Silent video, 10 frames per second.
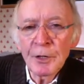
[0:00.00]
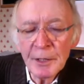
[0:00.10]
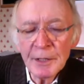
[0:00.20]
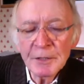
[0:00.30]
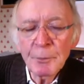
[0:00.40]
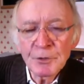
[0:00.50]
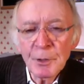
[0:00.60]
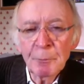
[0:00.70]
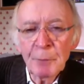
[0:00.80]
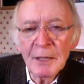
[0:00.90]
And I suppose
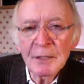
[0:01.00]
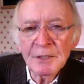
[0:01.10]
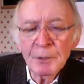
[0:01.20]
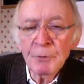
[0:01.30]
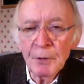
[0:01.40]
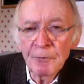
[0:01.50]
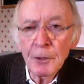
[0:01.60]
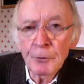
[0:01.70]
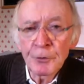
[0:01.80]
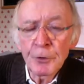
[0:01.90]
penalties that you
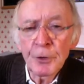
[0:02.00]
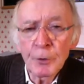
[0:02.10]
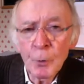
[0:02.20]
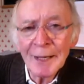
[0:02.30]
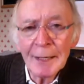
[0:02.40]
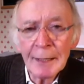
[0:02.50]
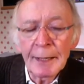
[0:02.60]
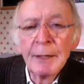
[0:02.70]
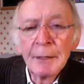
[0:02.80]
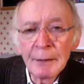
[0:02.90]
follow through on quickly,
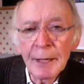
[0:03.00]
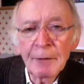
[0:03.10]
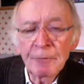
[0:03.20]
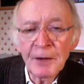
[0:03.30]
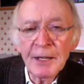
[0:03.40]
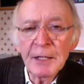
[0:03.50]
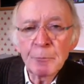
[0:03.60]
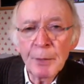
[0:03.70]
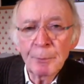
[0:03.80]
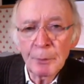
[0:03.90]
like fining
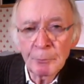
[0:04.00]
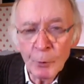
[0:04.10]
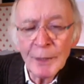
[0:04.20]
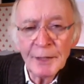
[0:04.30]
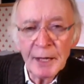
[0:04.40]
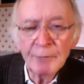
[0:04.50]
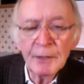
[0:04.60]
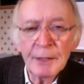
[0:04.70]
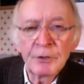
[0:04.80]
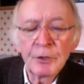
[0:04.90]
people quite
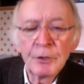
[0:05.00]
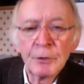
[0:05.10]
heavily too.